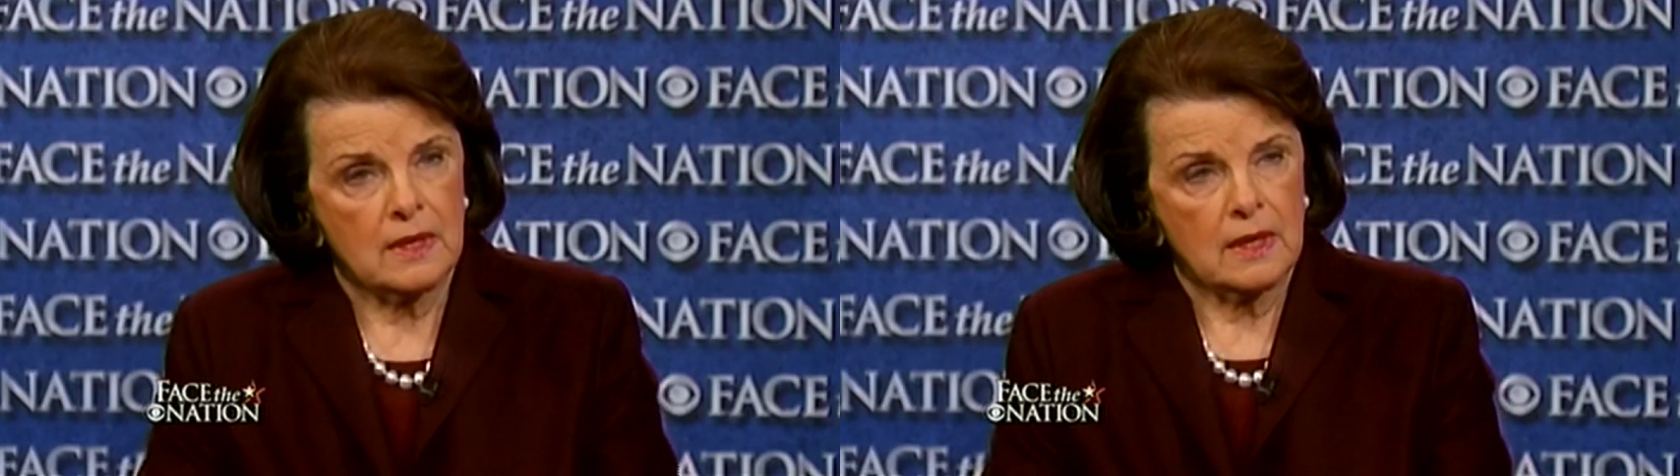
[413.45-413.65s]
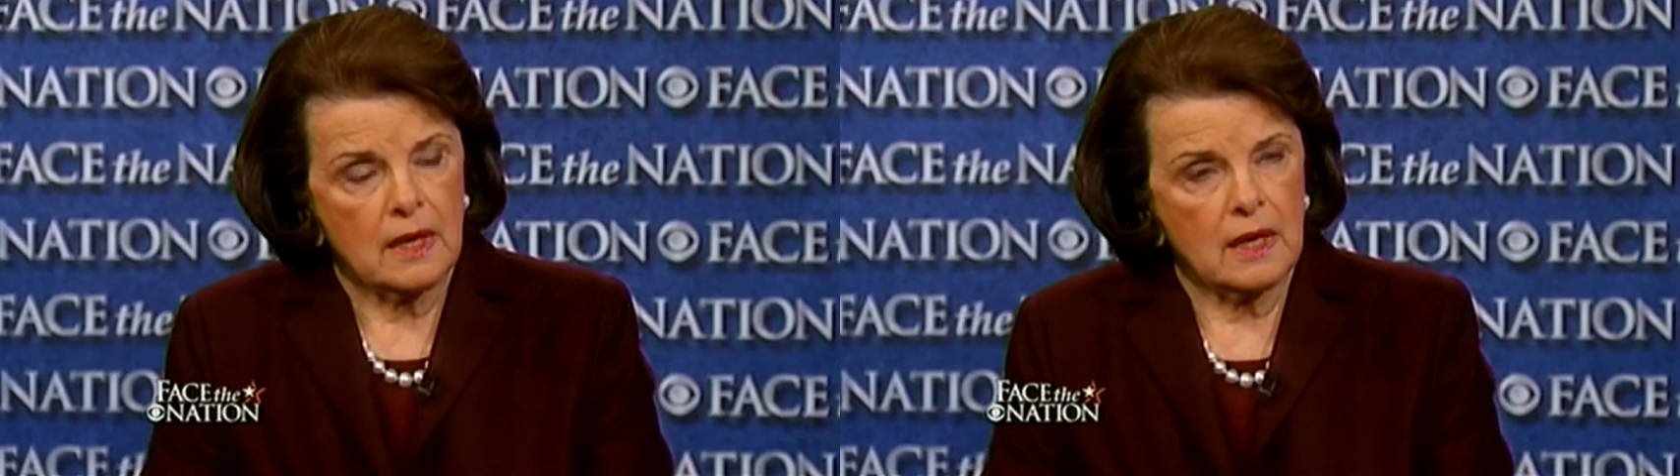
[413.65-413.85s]

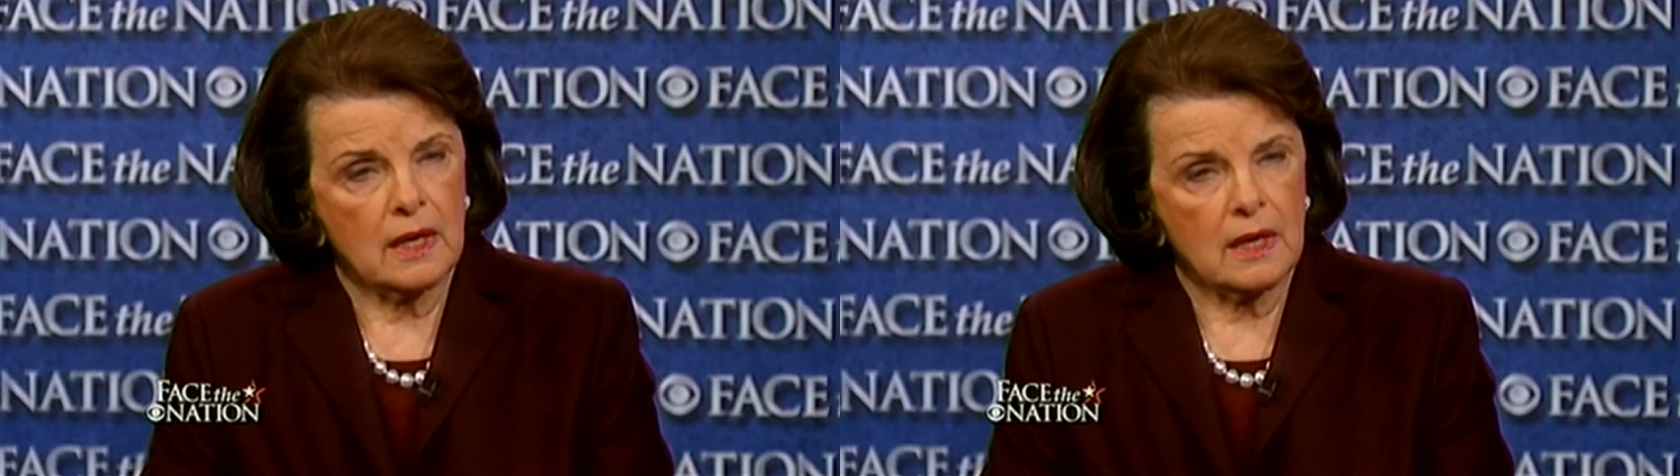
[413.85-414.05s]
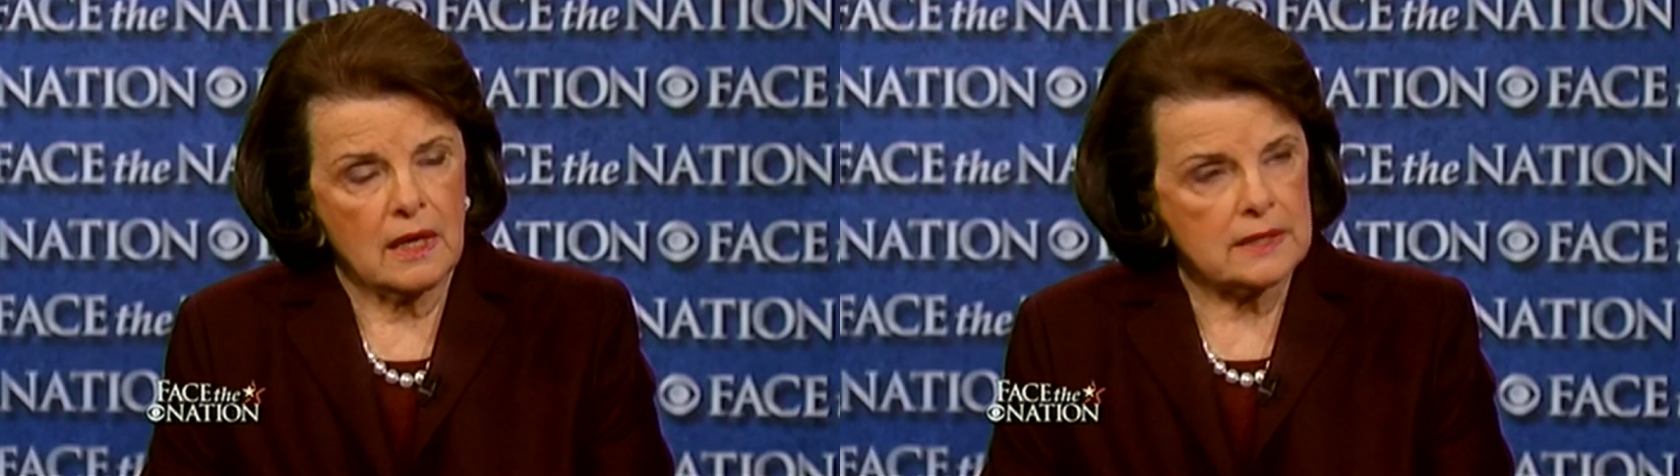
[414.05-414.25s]

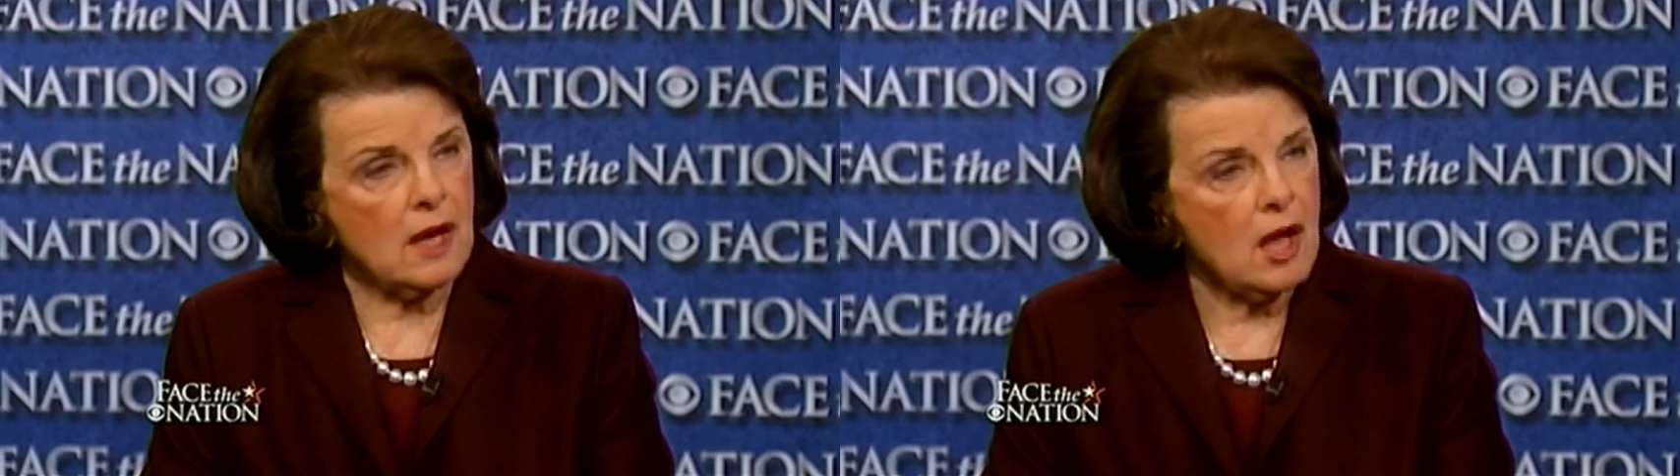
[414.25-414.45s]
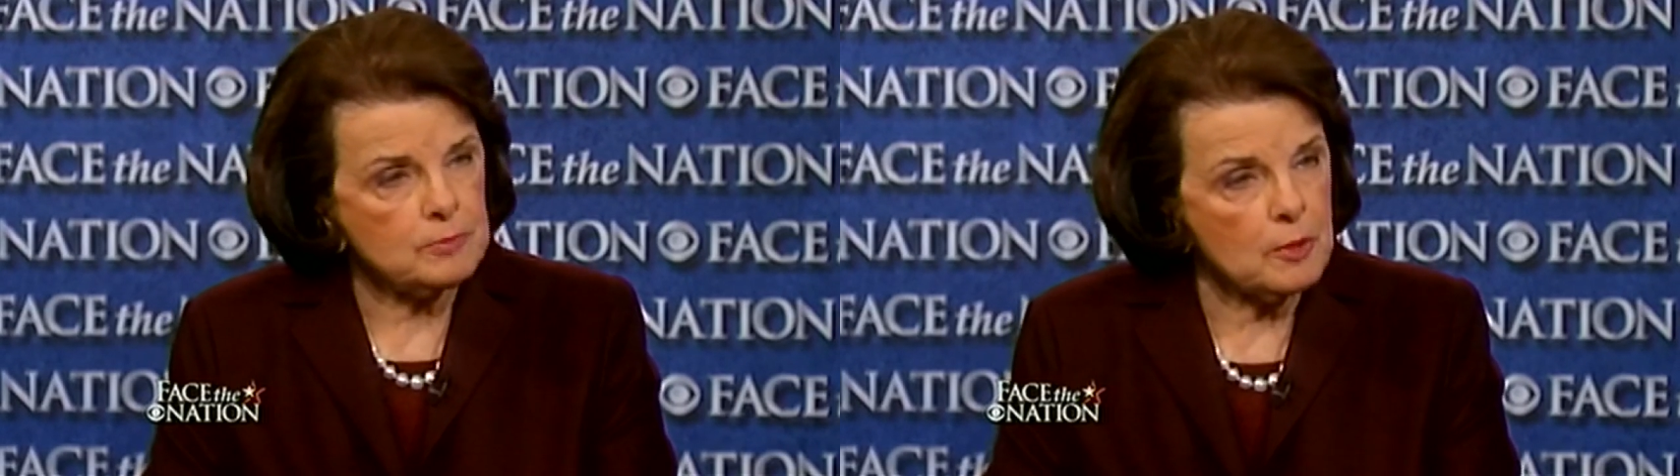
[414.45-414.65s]
Uh, I
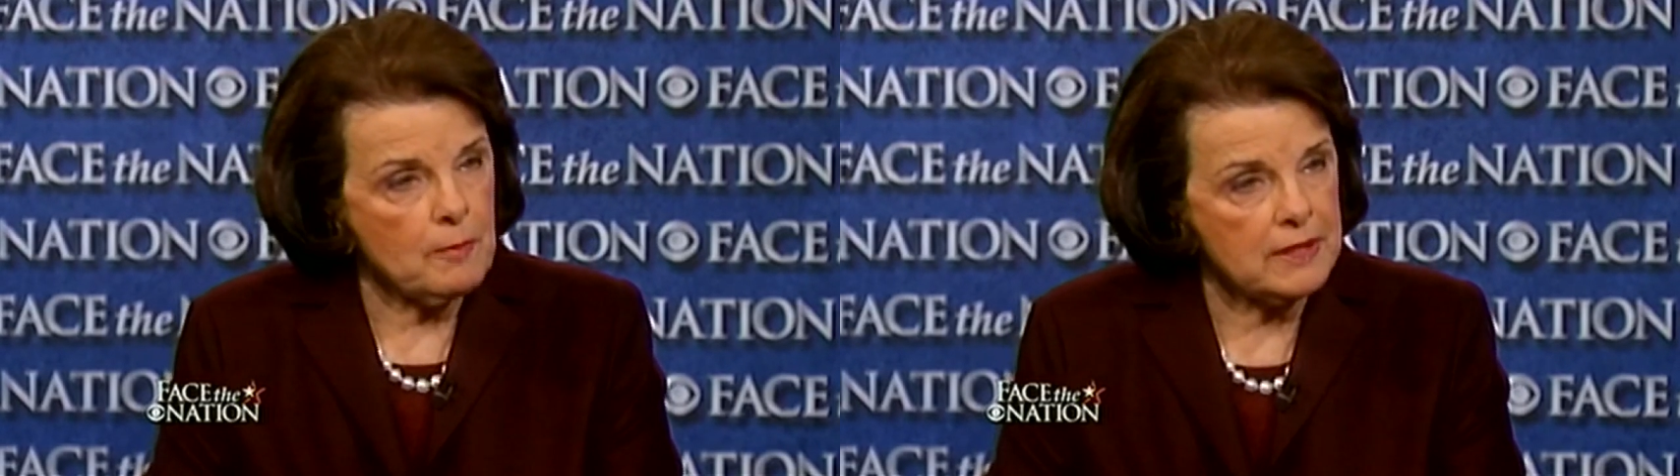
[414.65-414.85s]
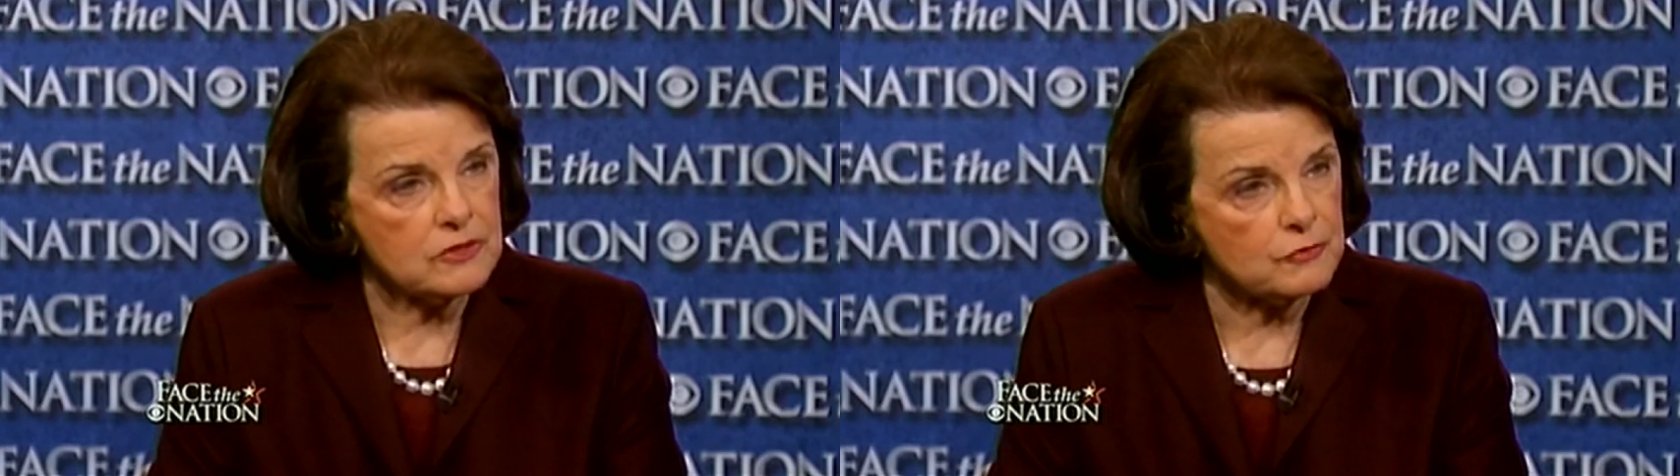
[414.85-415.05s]

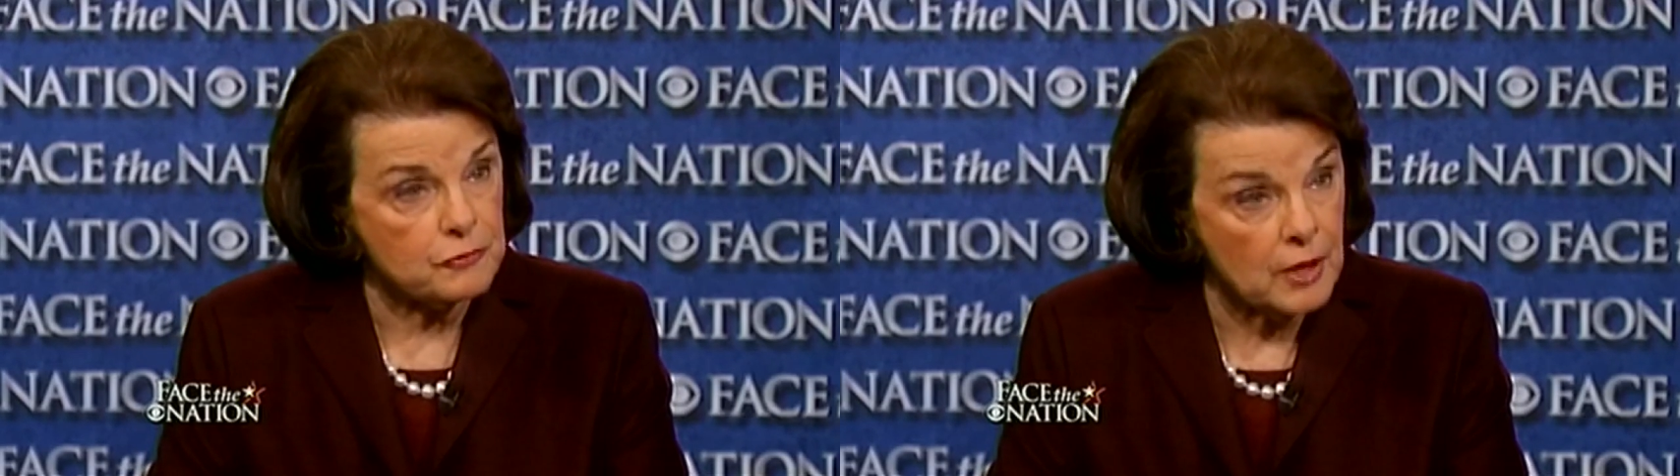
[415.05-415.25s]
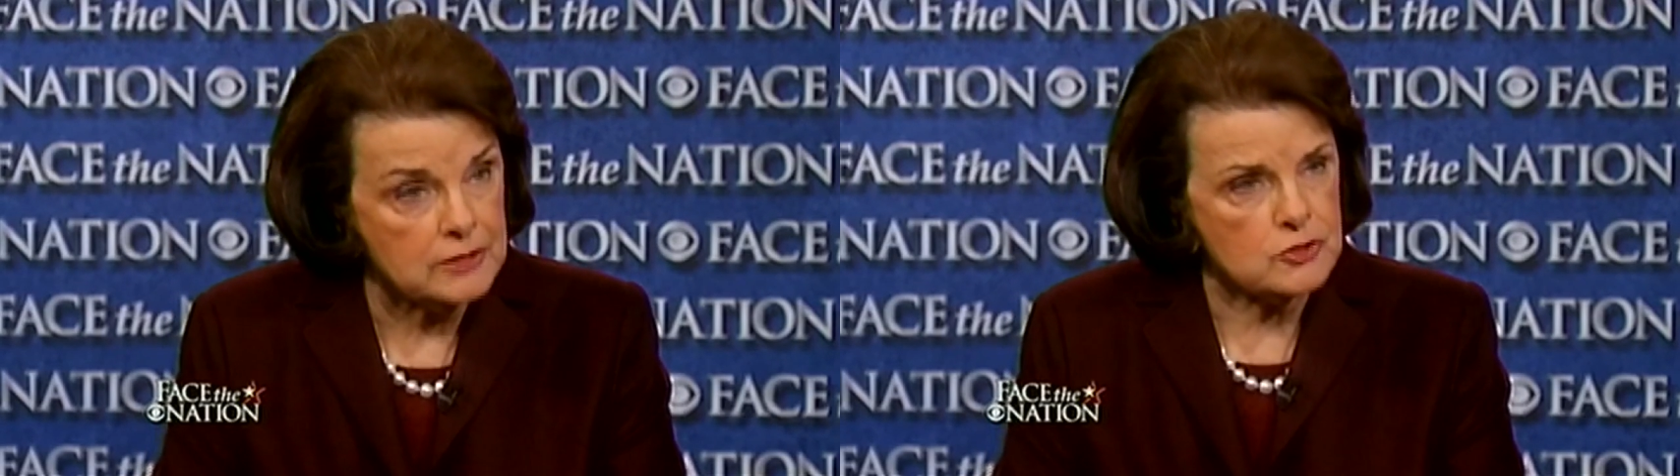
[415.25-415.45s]
compliment the
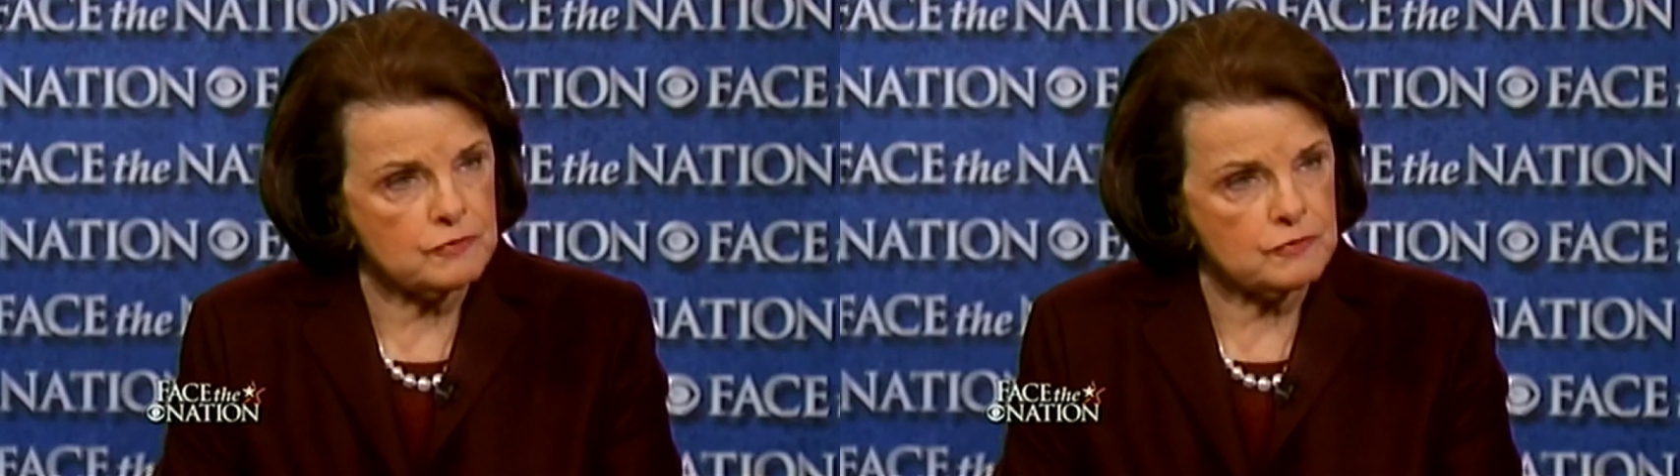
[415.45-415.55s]
French